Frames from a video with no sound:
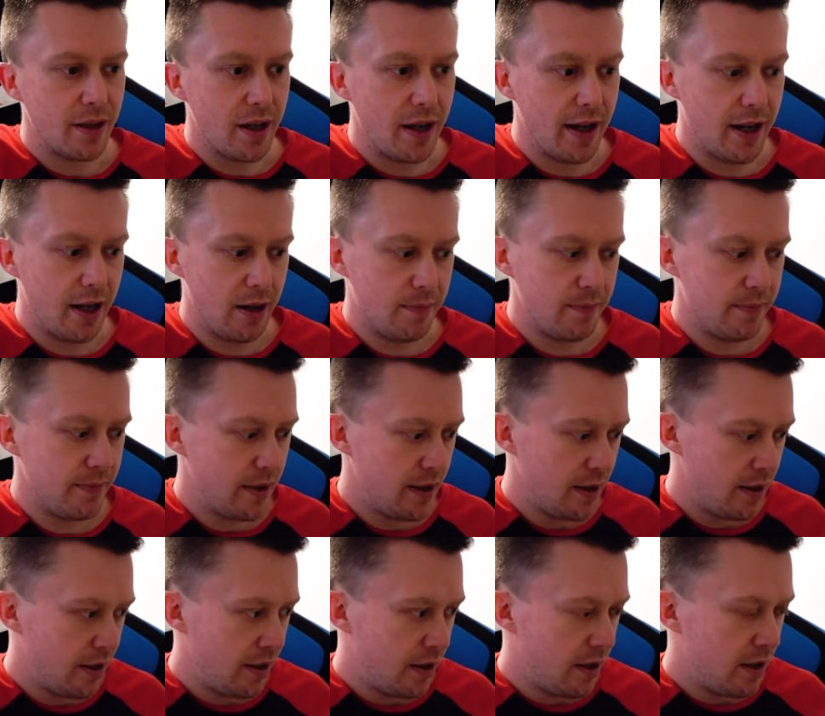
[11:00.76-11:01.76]

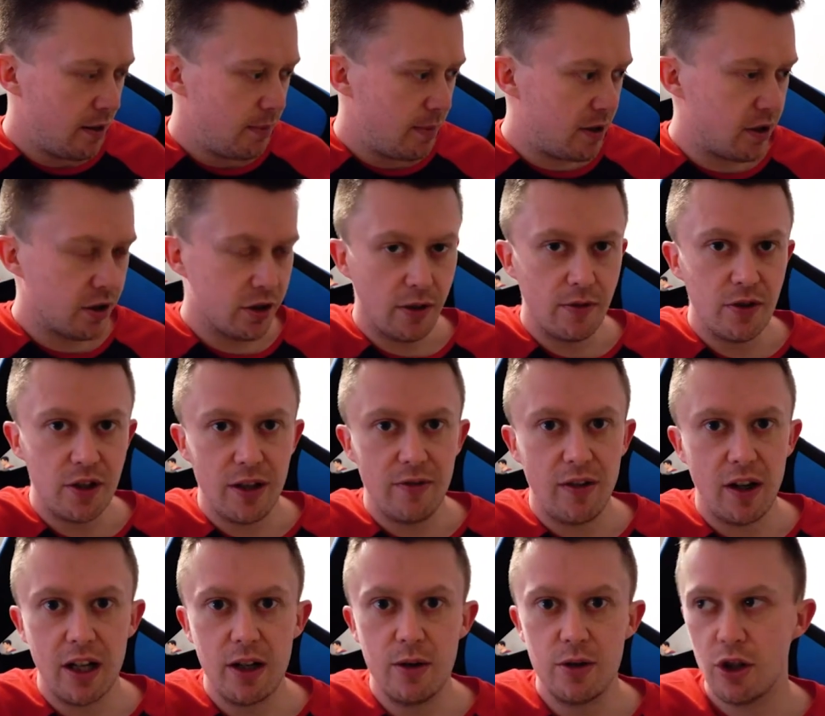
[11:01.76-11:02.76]
Because obviously if
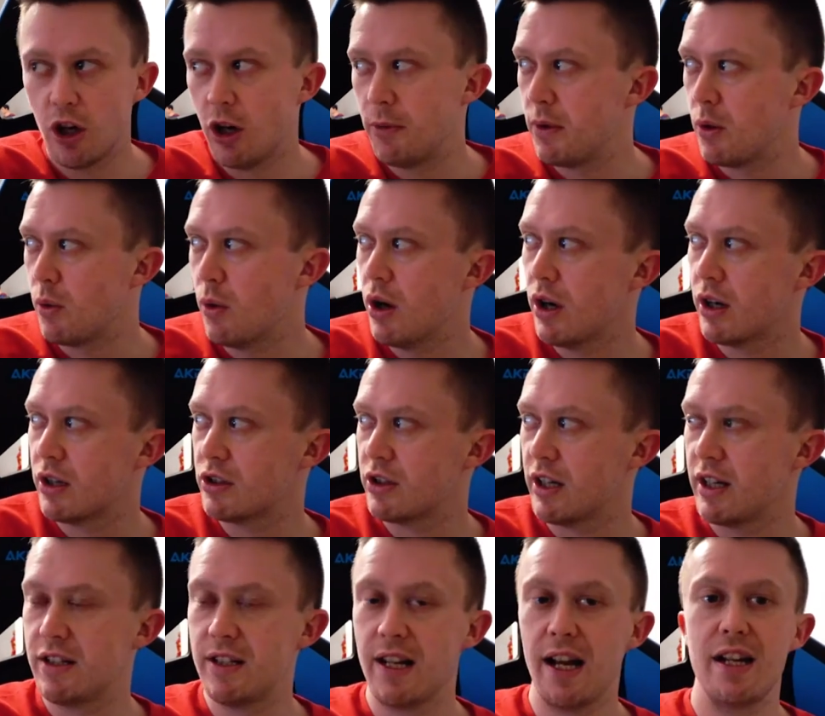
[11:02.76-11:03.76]
I lose all my work, it's
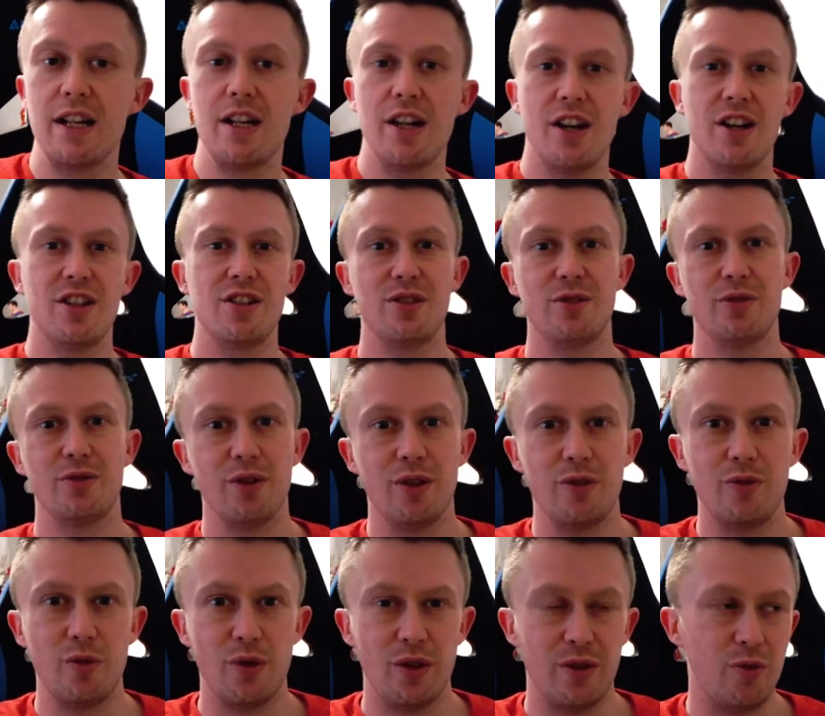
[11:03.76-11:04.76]
like 10 years
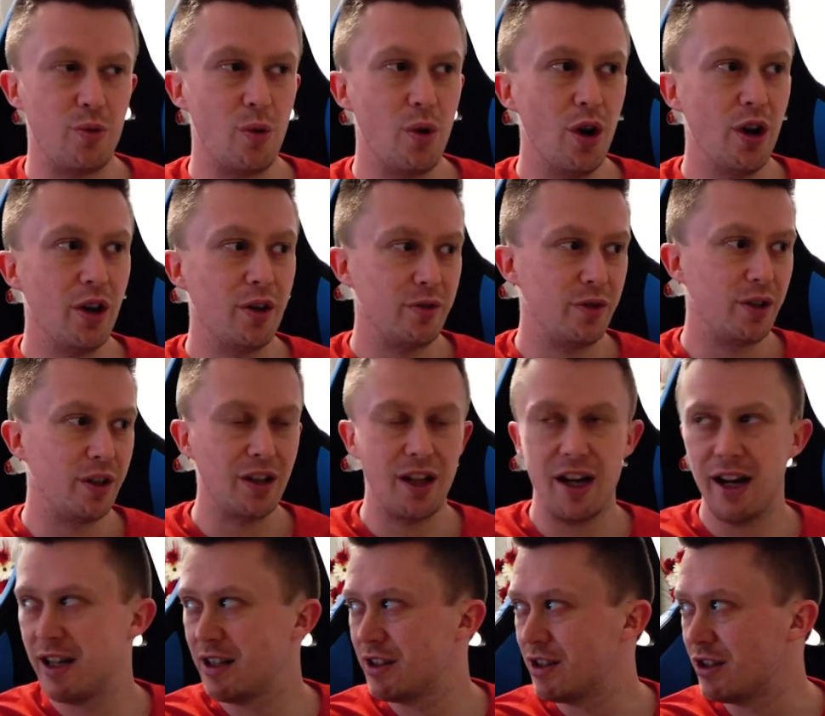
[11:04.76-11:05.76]
of work for
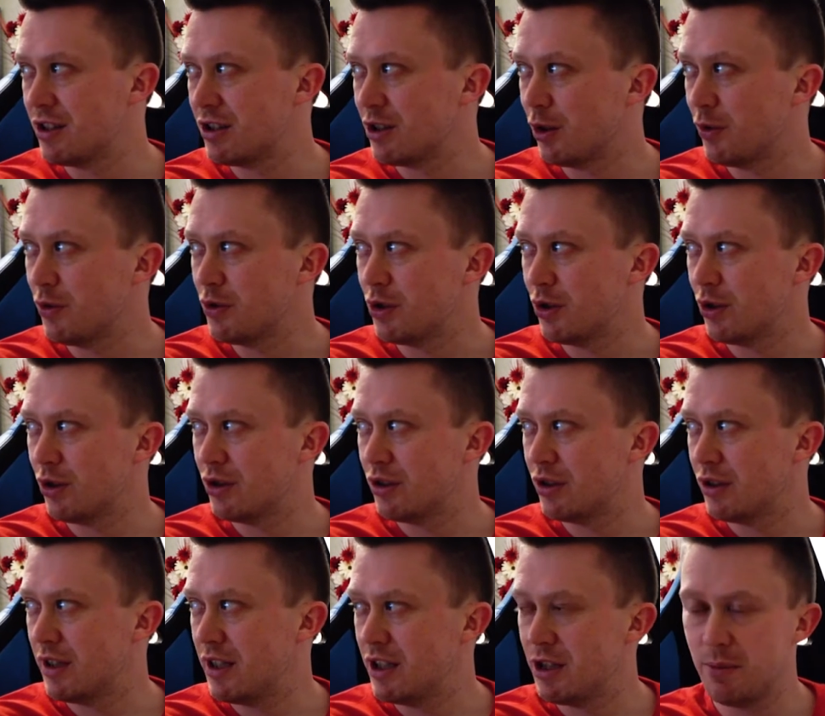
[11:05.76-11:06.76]
clients and stuff, so
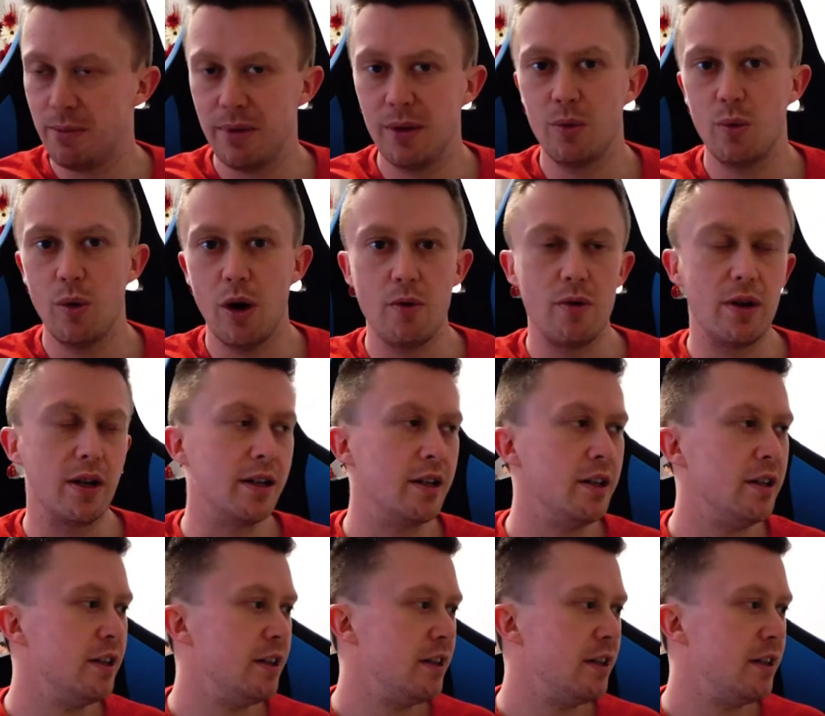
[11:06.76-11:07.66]
it is a bit worrying.